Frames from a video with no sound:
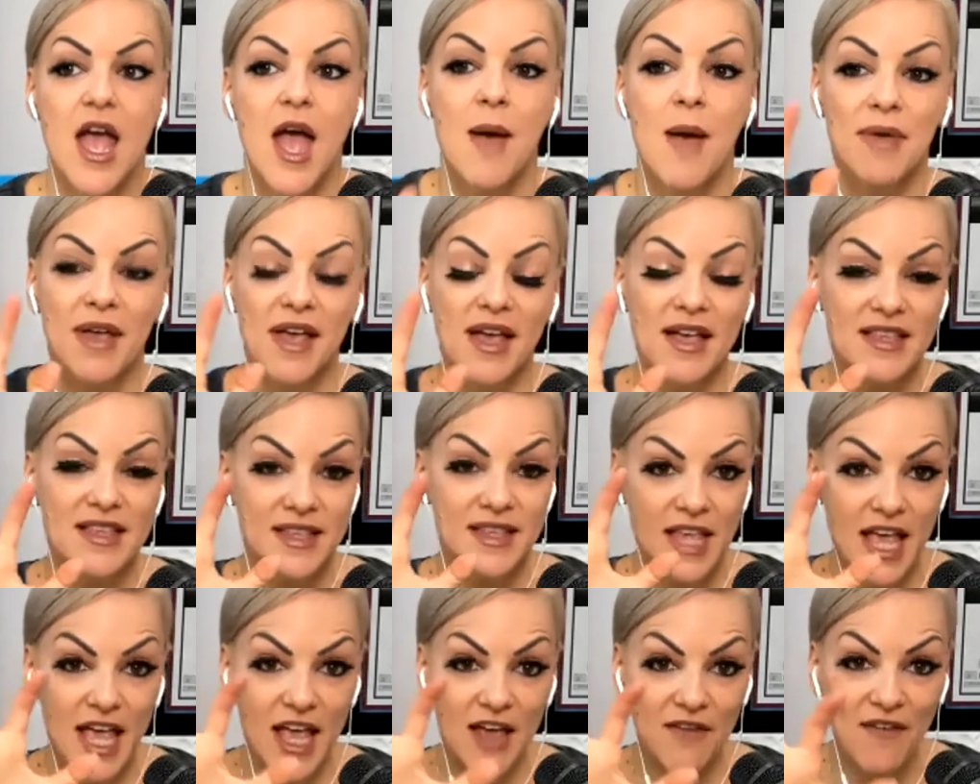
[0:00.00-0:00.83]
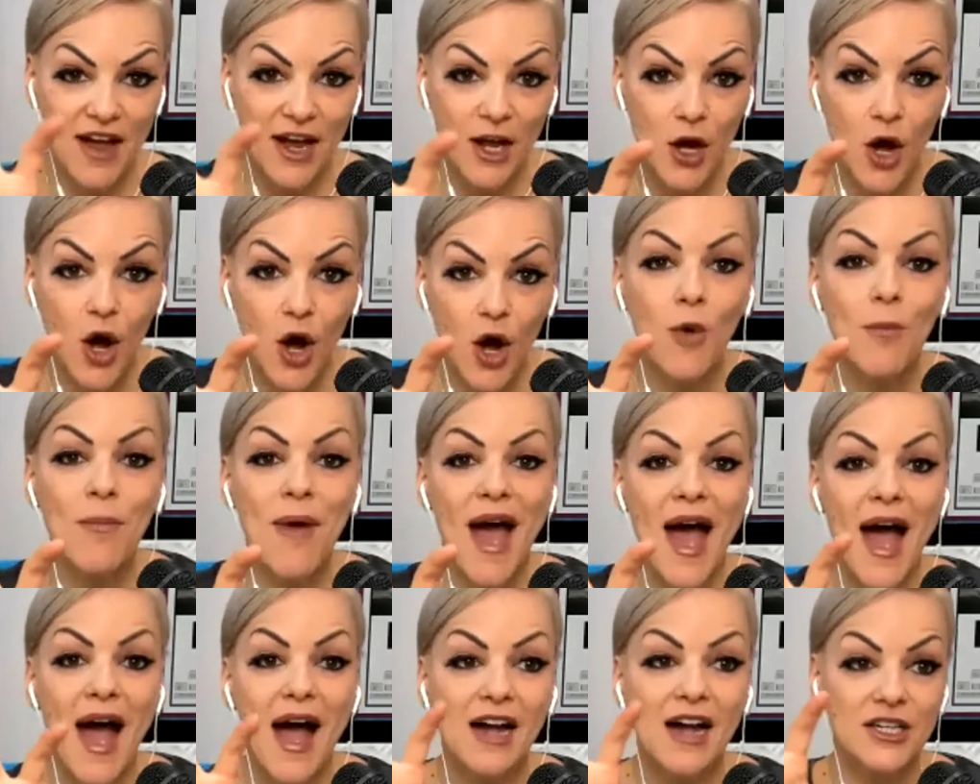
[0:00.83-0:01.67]
Because if I go
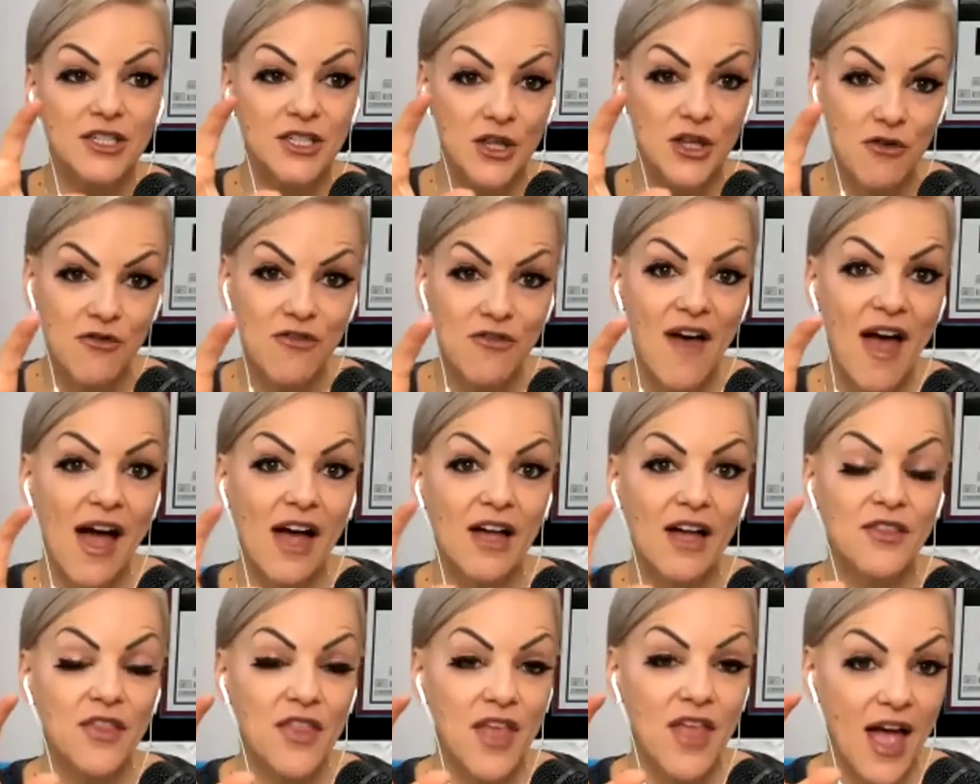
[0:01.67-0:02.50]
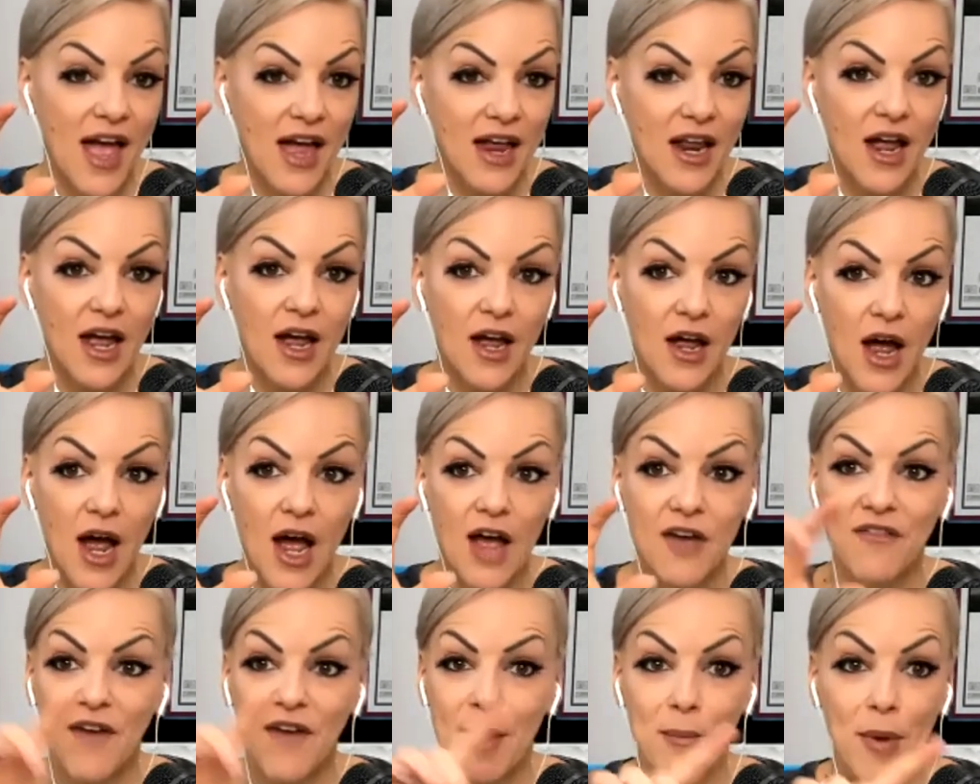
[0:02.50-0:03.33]
back to the fact that
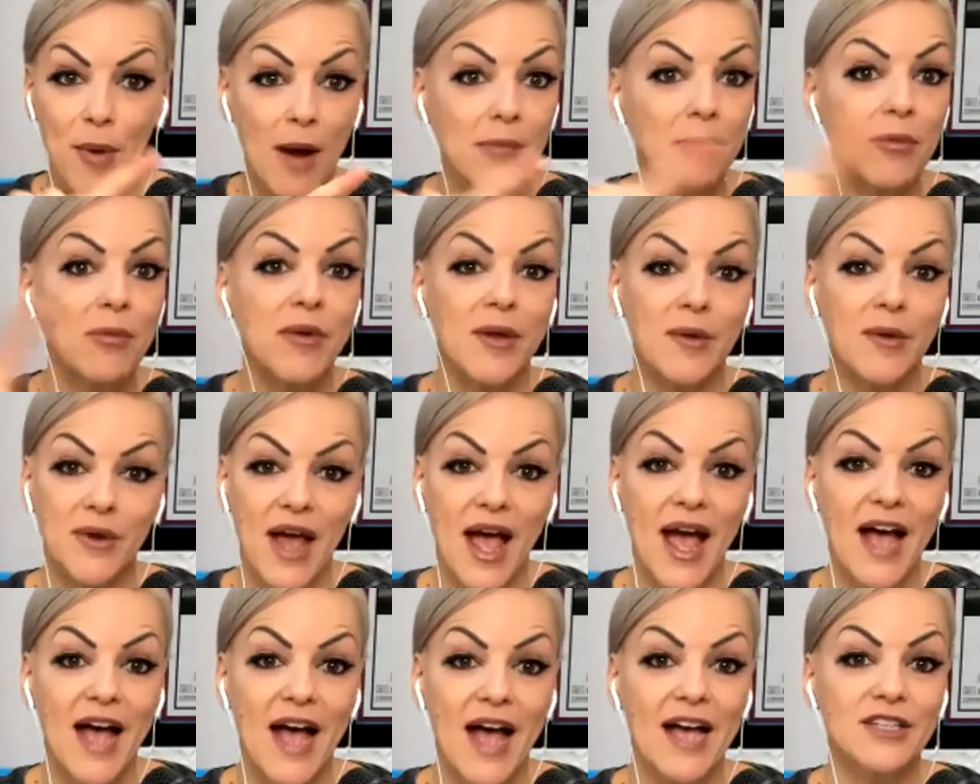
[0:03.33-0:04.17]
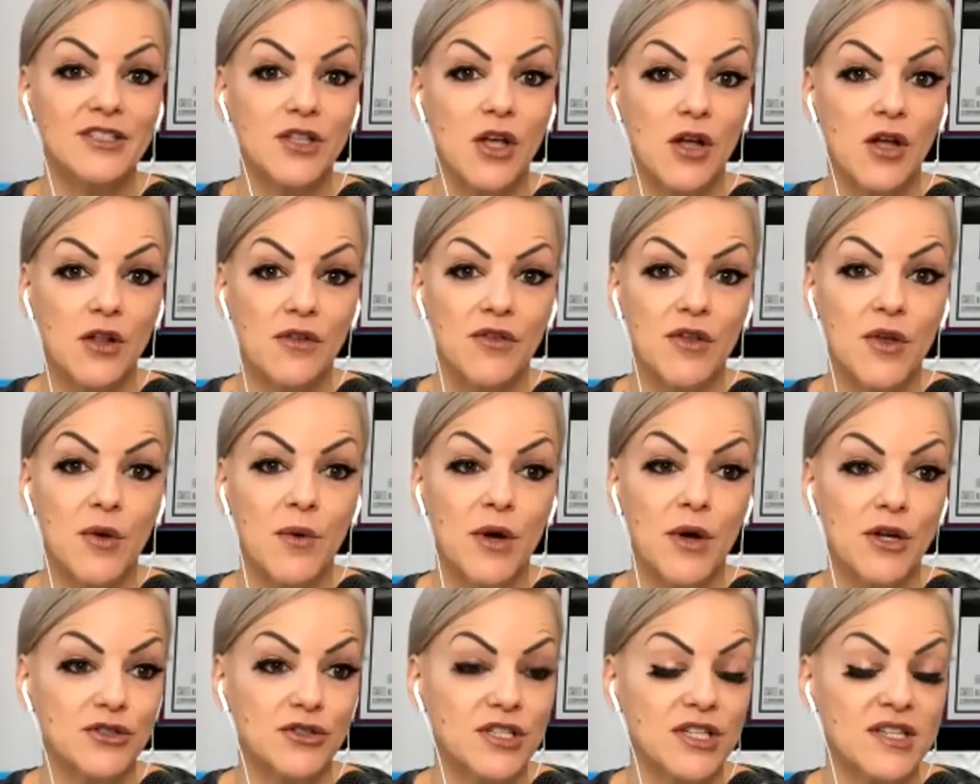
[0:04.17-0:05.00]
if I probably were to ask all of you what
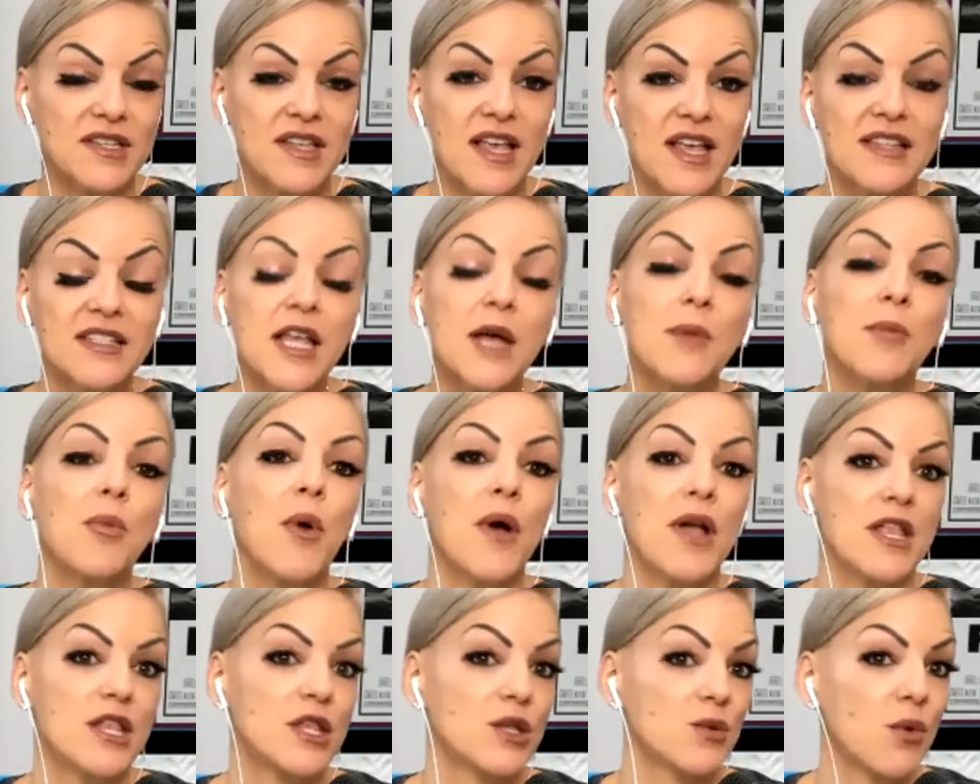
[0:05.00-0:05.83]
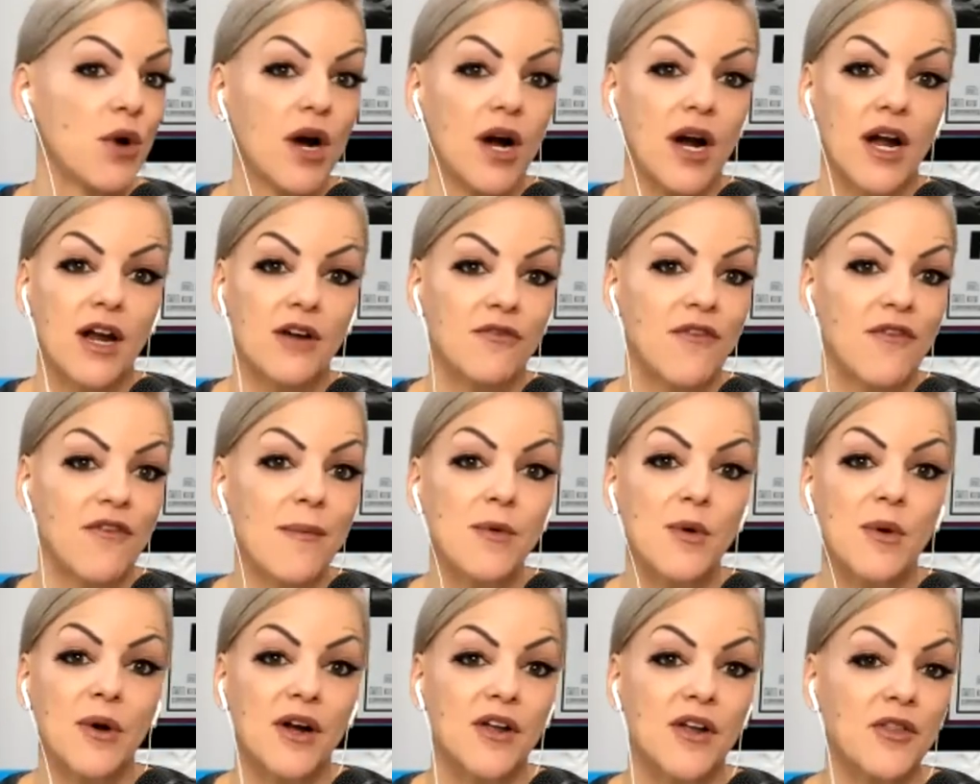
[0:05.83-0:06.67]
your success club points were in
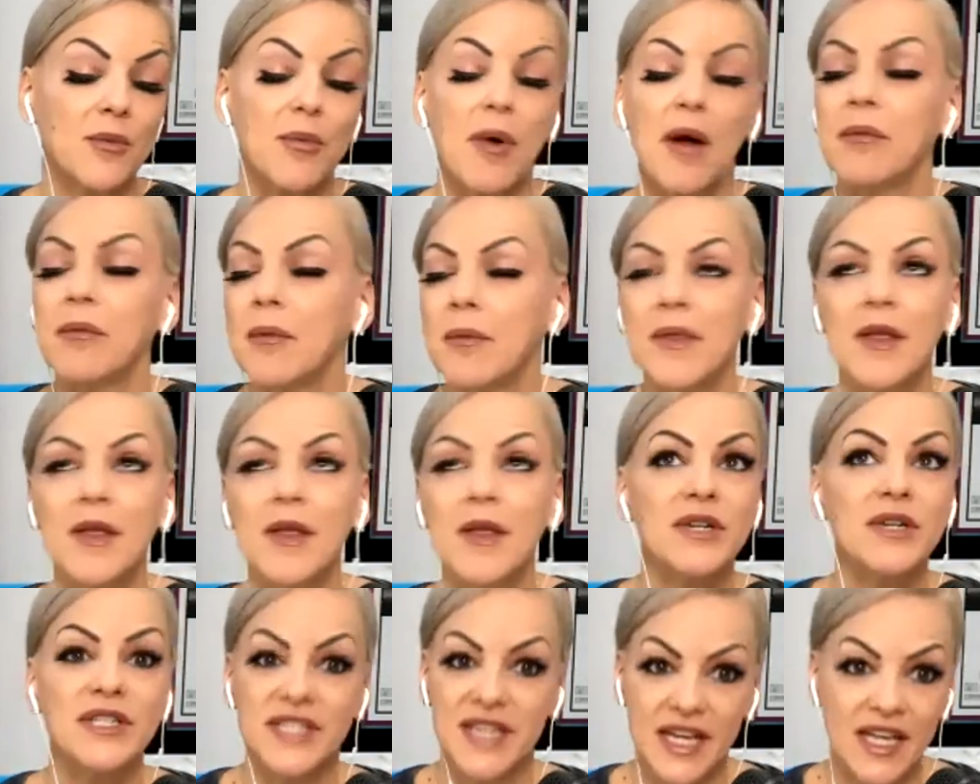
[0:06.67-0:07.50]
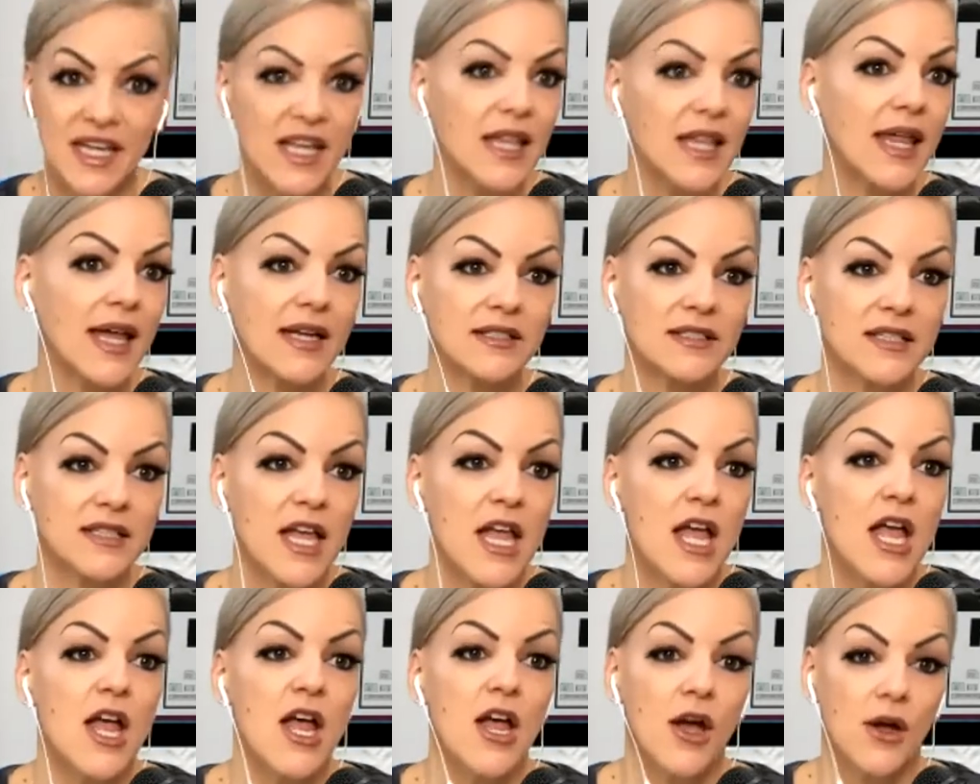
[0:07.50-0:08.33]
February, they're probably ridiculous.
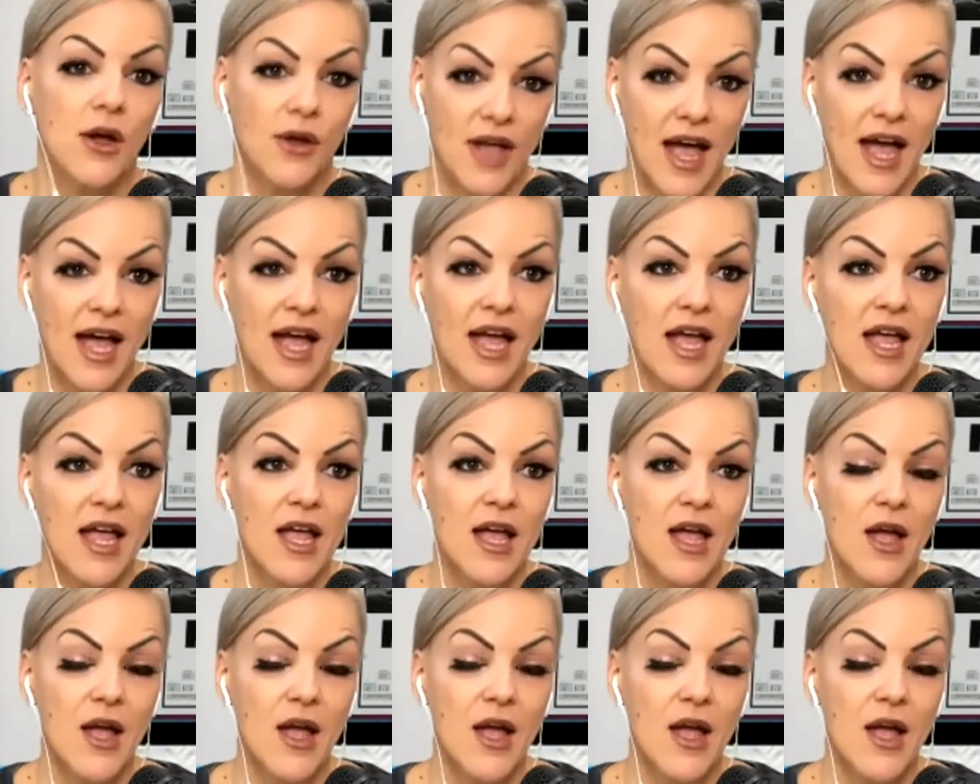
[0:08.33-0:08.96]
Okay.